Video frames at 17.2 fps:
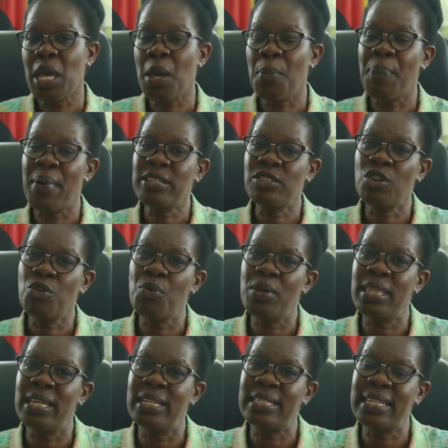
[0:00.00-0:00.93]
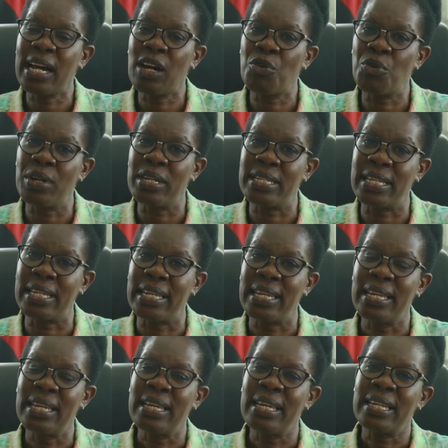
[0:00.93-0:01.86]
A person with
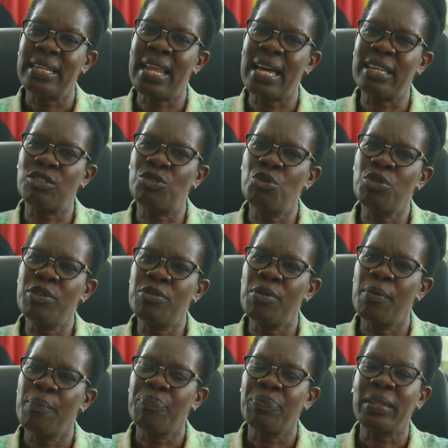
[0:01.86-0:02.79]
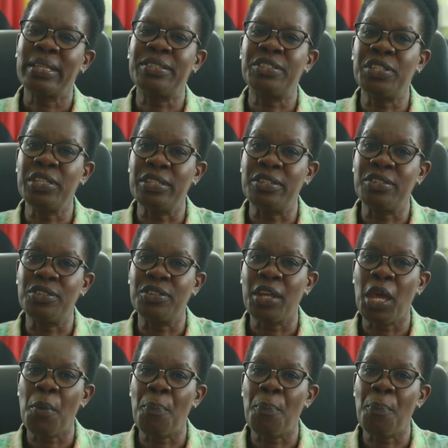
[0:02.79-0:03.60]
integrity does not cheat.